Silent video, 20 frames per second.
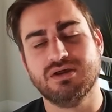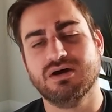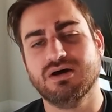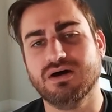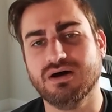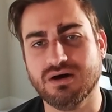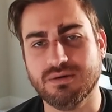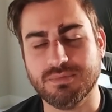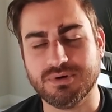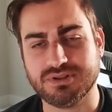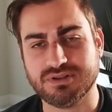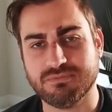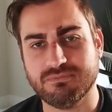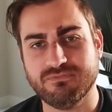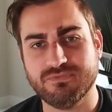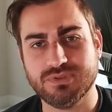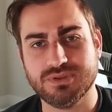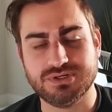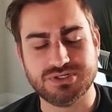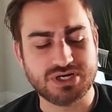uh, among the,
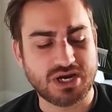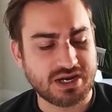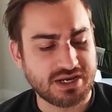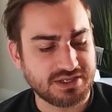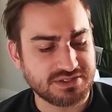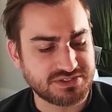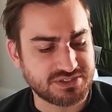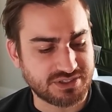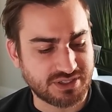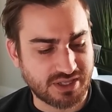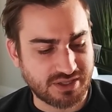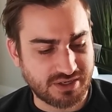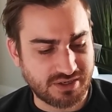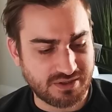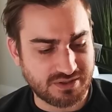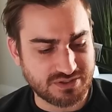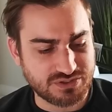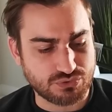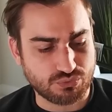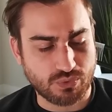the, giants, and then
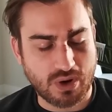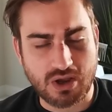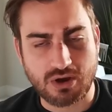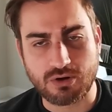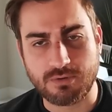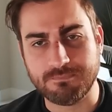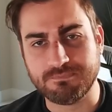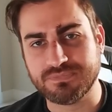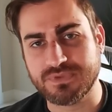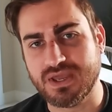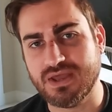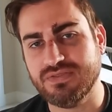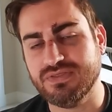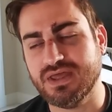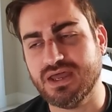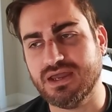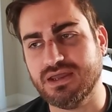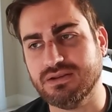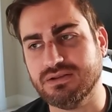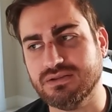in this realm, and
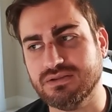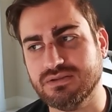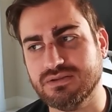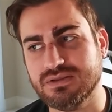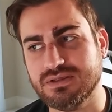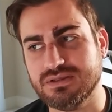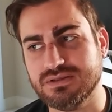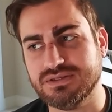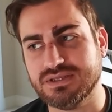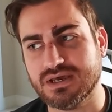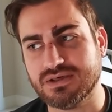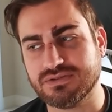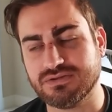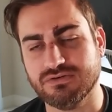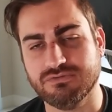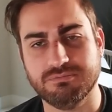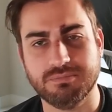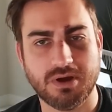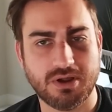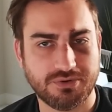then the death
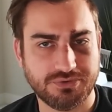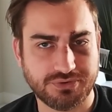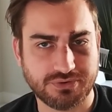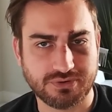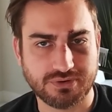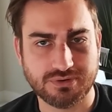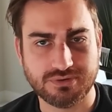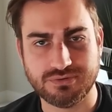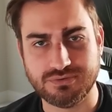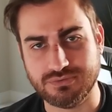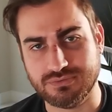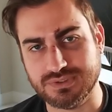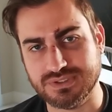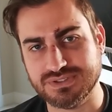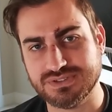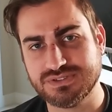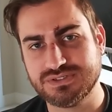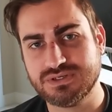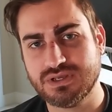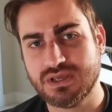of Baldur, who
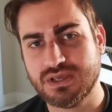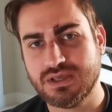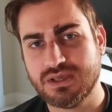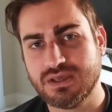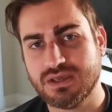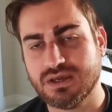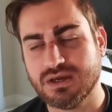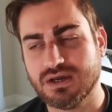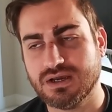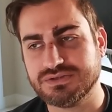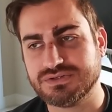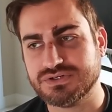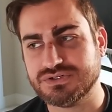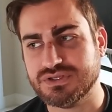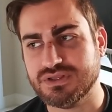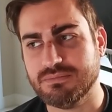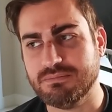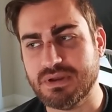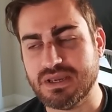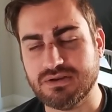was uh,
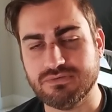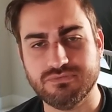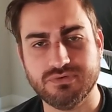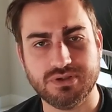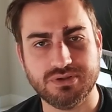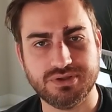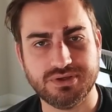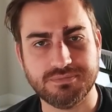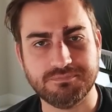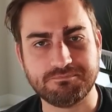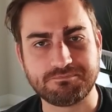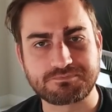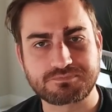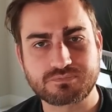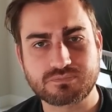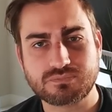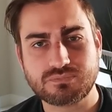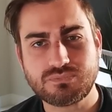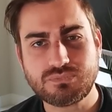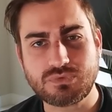essentially the main villain
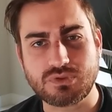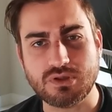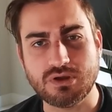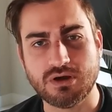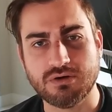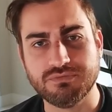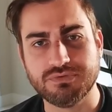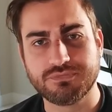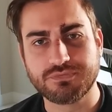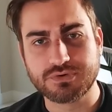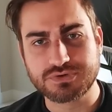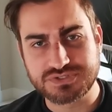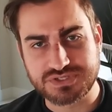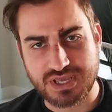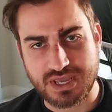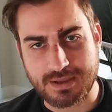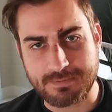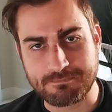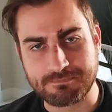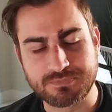of the first
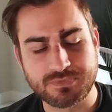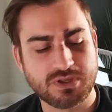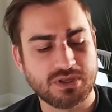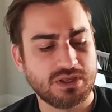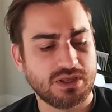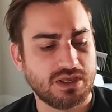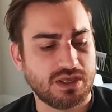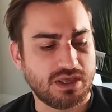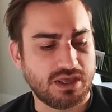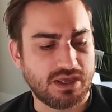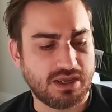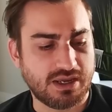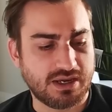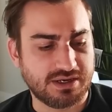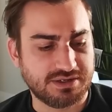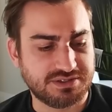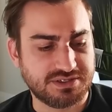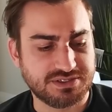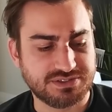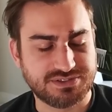game,
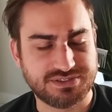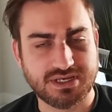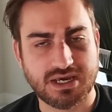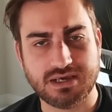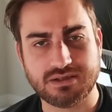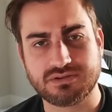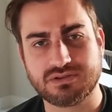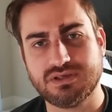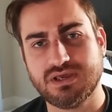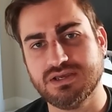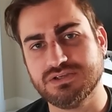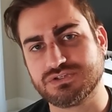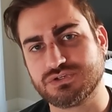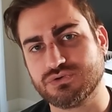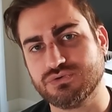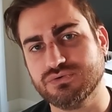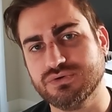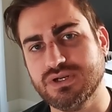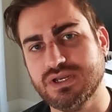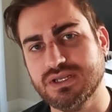and his death has
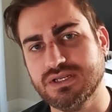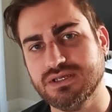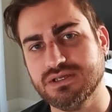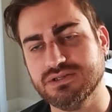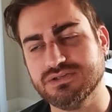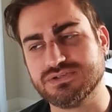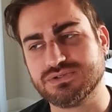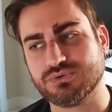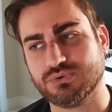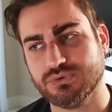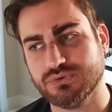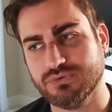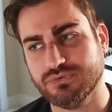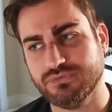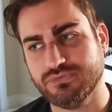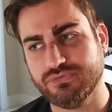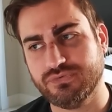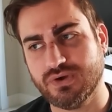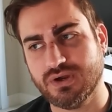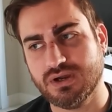created sort
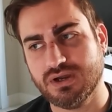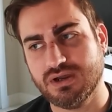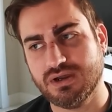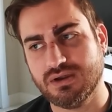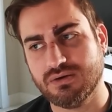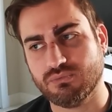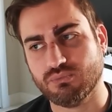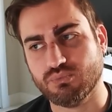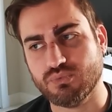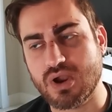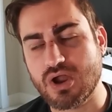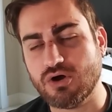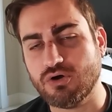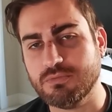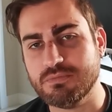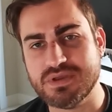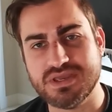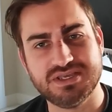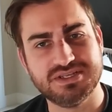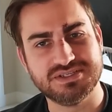of uh,
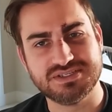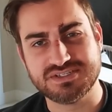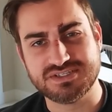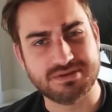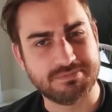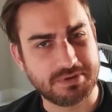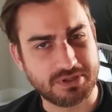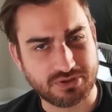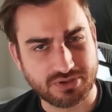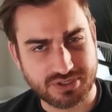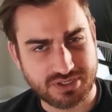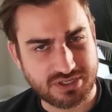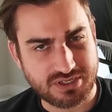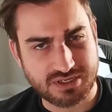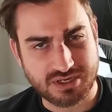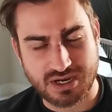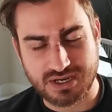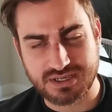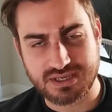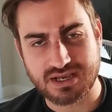realm
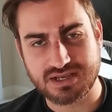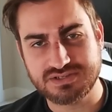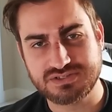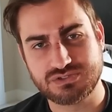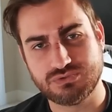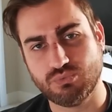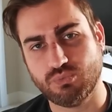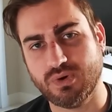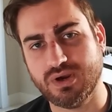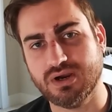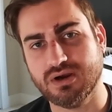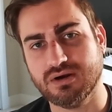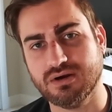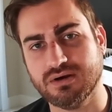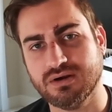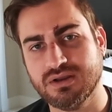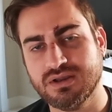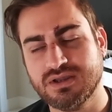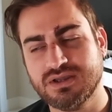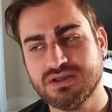instability, I guess, where